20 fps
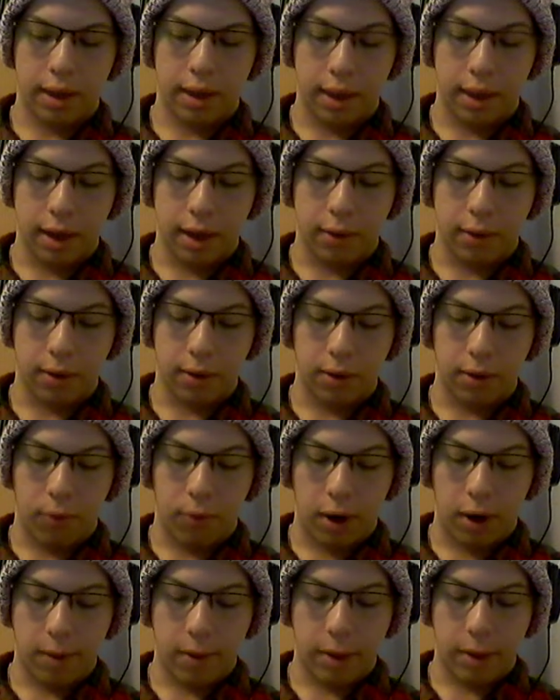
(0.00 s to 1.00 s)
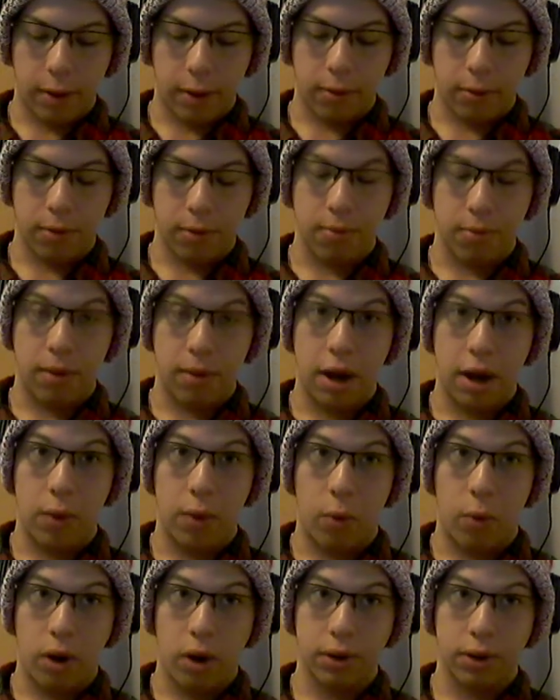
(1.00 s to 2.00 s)
that you can write about and
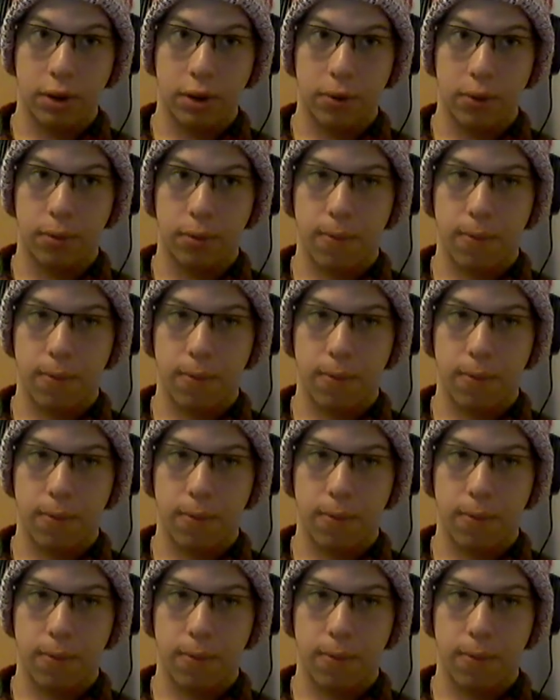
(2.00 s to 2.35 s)
want to.